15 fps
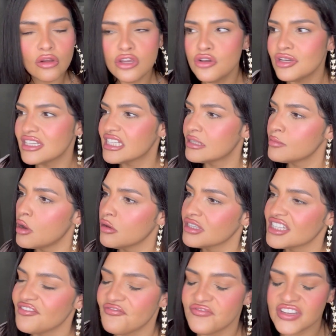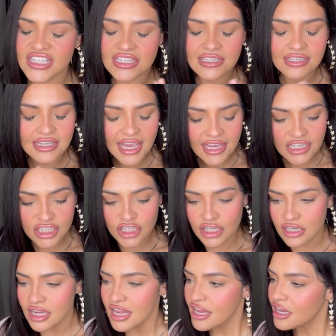You can smell sophistication.